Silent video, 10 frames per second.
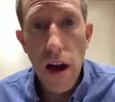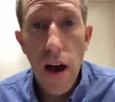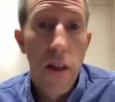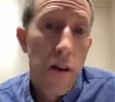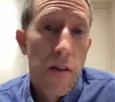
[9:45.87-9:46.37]

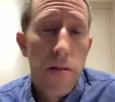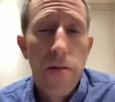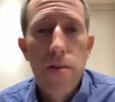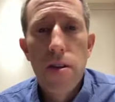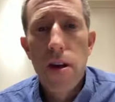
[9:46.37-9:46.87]
other
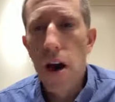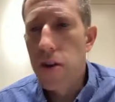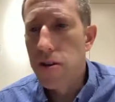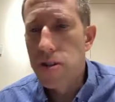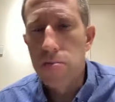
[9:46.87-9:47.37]

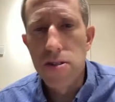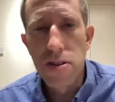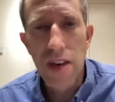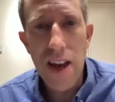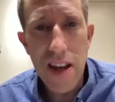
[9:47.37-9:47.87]
symbols
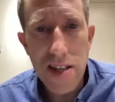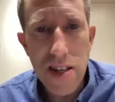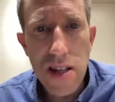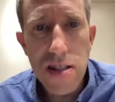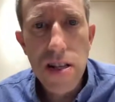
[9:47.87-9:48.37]
of
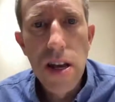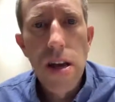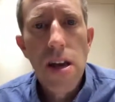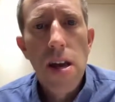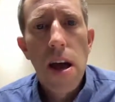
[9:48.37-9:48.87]
innocence,
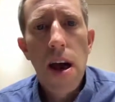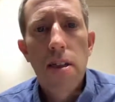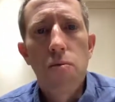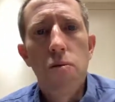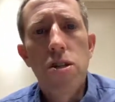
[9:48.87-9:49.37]

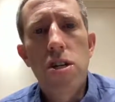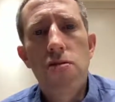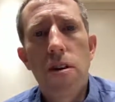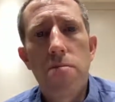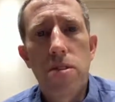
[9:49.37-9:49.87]
and then which is
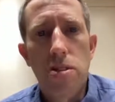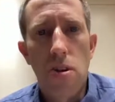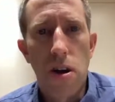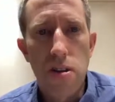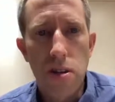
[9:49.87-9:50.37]
from the
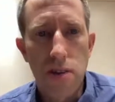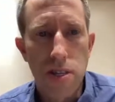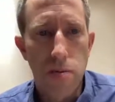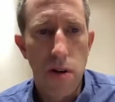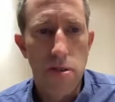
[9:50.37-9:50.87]
Songs of
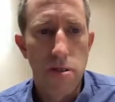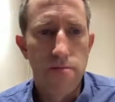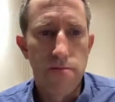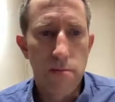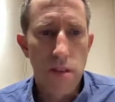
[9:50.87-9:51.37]
Experience?
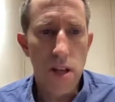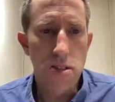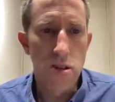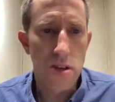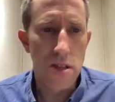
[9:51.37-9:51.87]

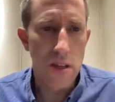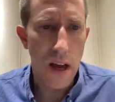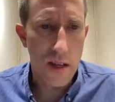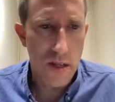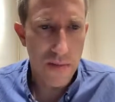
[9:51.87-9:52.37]
Let's look at the
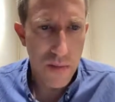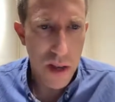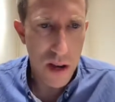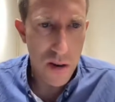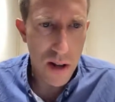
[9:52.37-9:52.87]
text.
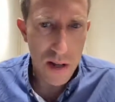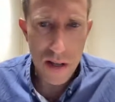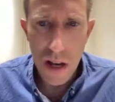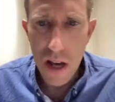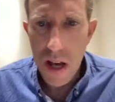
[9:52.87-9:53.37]
Here it
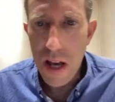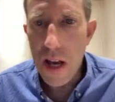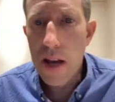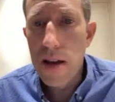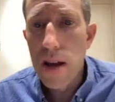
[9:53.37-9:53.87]
is
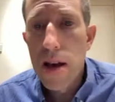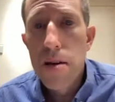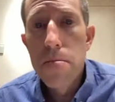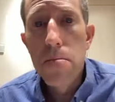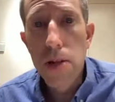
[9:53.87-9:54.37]
in
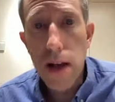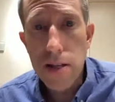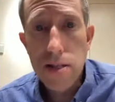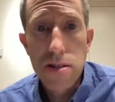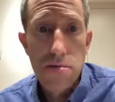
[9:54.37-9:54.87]

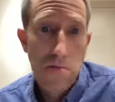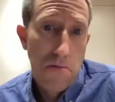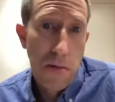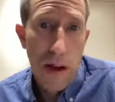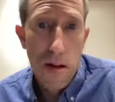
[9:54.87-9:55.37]
Blake's
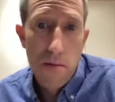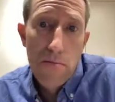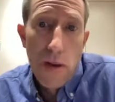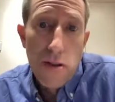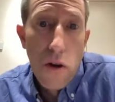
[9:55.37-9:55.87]

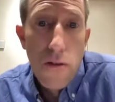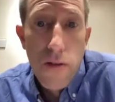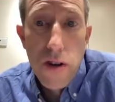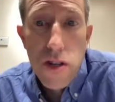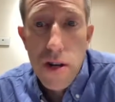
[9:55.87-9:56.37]
own
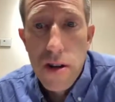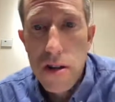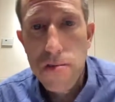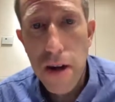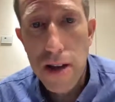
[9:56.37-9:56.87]
version,
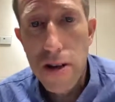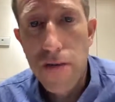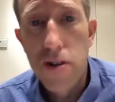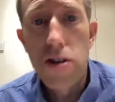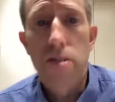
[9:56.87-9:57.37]
his painted
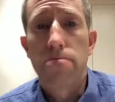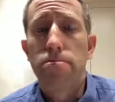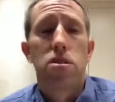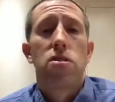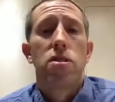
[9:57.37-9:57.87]
version.
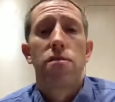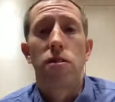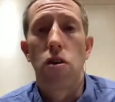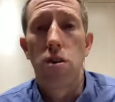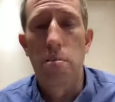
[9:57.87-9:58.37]
It's hard to
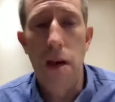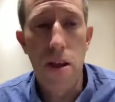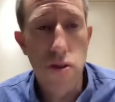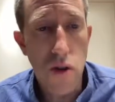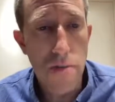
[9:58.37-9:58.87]
even call it a
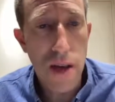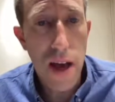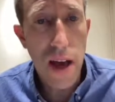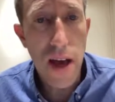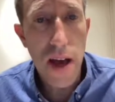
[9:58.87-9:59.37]
manuscript,
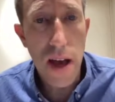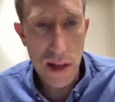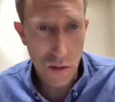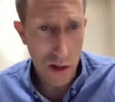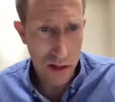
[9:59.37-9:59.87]

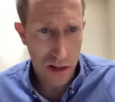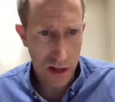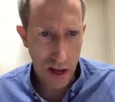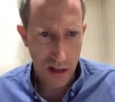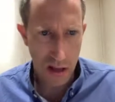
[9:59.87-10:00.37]
as well as the
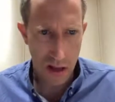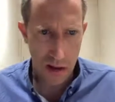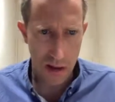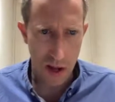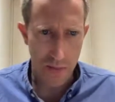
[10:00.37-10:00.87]
text on the
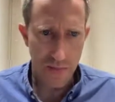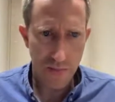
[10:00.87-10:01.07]
other side.